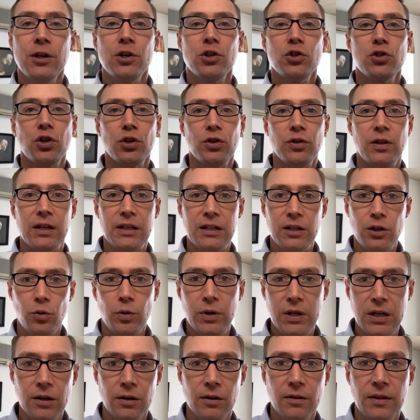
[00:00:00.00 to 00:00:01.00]
so that you
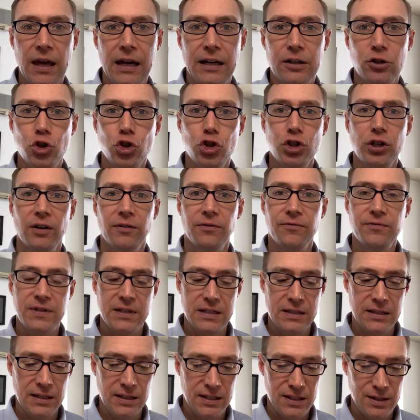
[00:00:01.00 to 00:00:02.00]
hear that shift
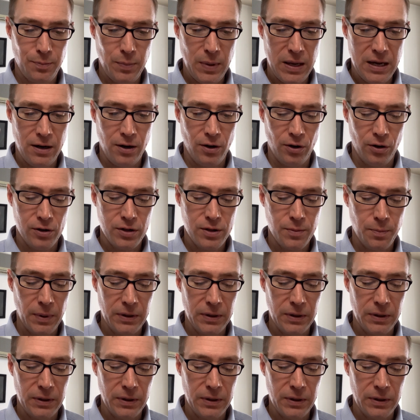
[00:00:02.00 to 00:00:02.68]
in the speakers.